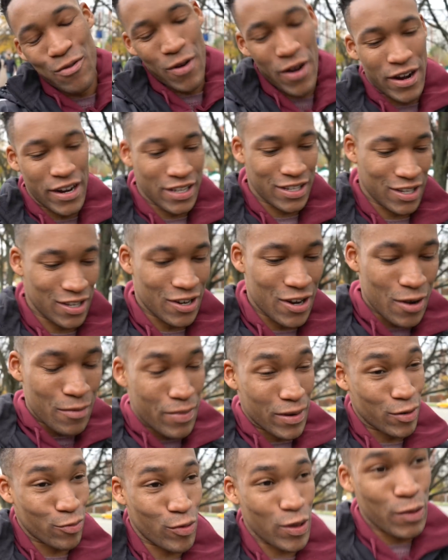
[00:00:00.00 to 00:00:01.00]
worries, you know.
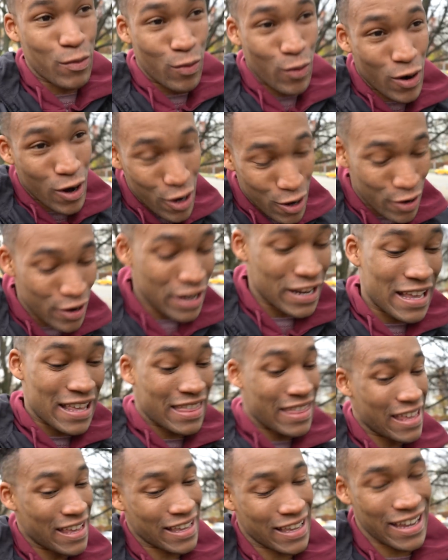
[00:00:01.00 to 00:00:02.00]
But we were already
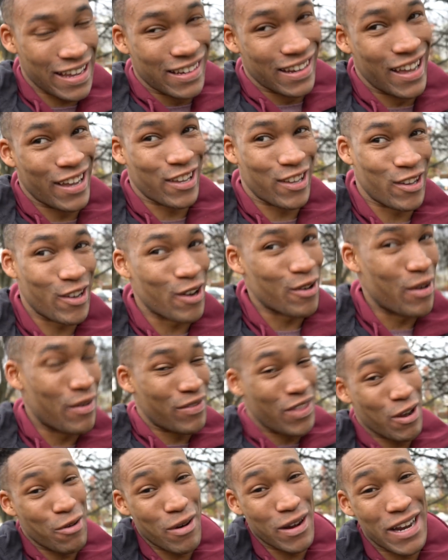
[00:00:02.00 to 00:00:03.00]
thinking like, yo,
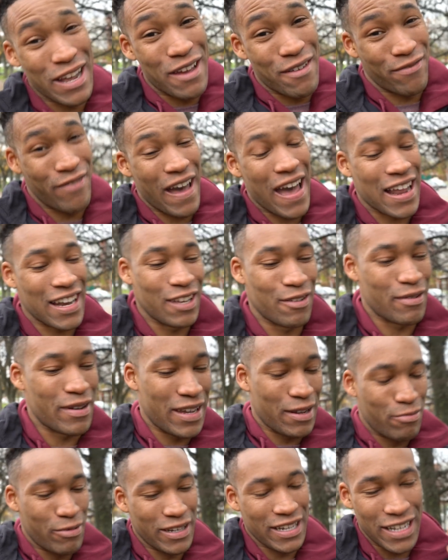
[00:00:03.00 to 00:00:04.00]
if they wanna
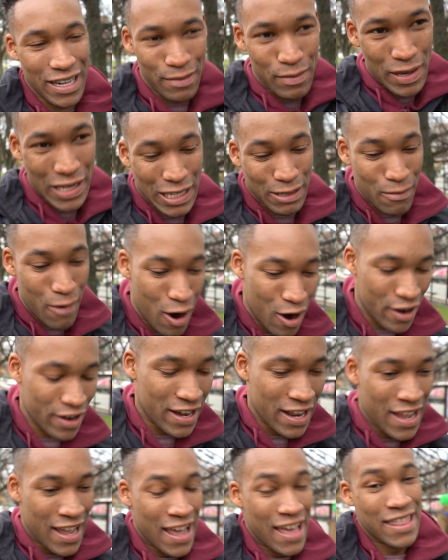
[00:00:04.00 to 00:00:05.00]
evaluate, we need to be smart.
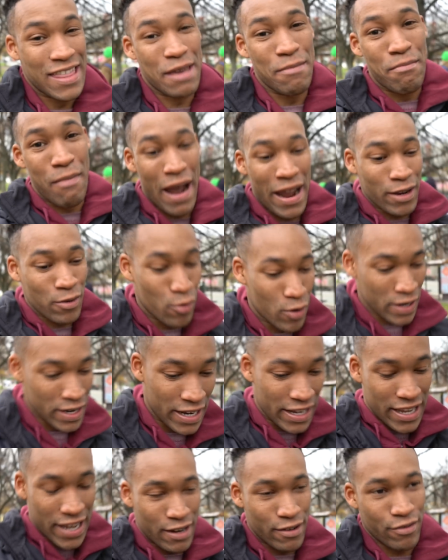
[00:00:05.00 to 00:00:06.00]
They might
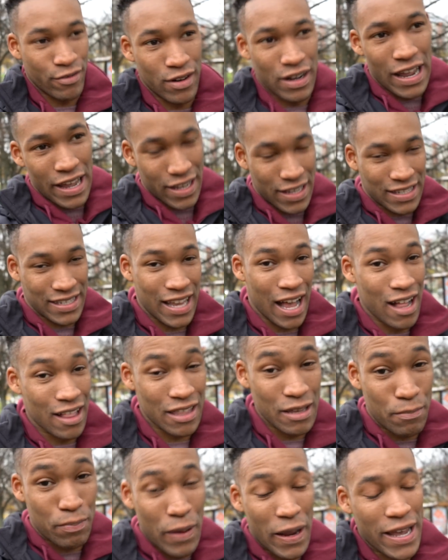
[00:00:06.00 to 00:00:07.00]
wanna get like sell
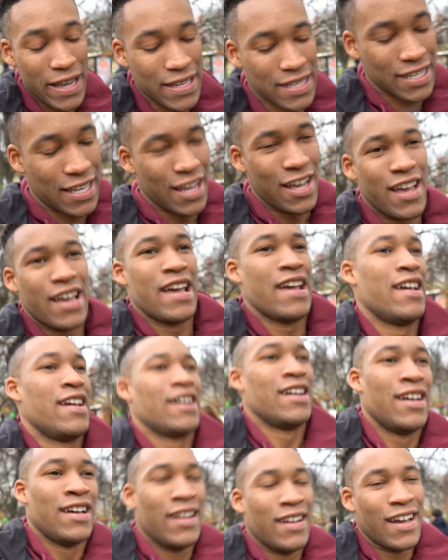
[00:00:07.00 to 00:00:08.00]
the place.
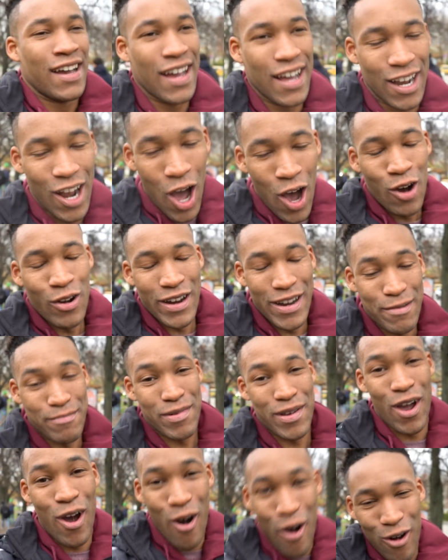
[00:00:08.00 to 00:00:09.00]
Lo and
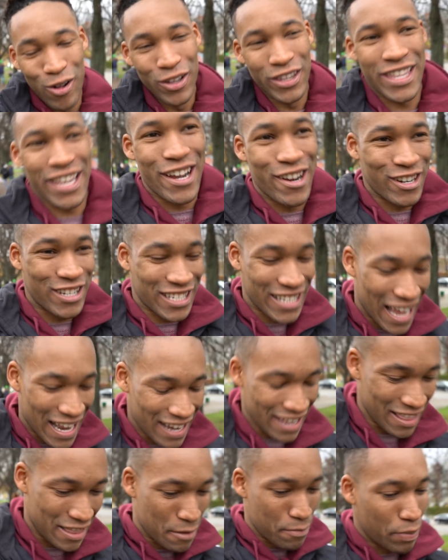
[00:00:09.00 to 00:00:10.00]
behold, they're
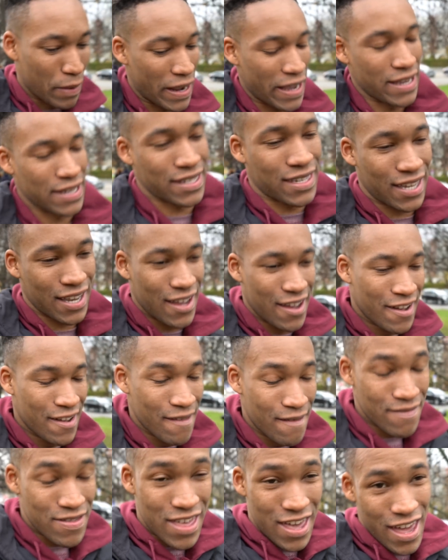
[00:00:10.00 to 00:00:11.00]
selling the place.
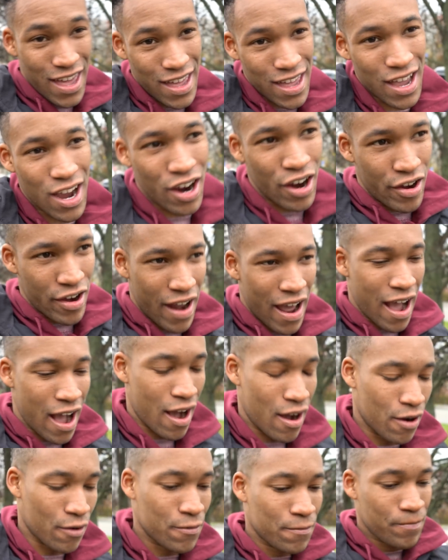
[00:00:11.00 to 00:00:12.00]
They are
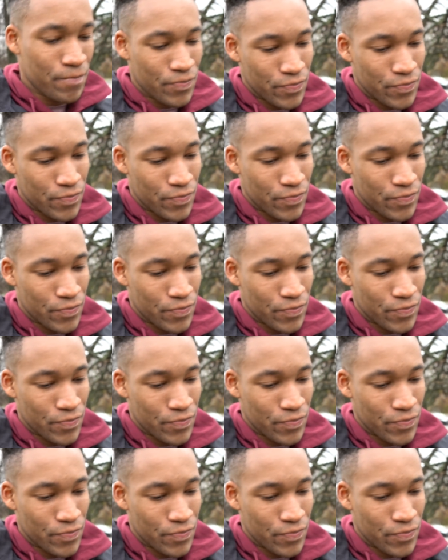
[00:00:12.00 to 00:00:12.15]
now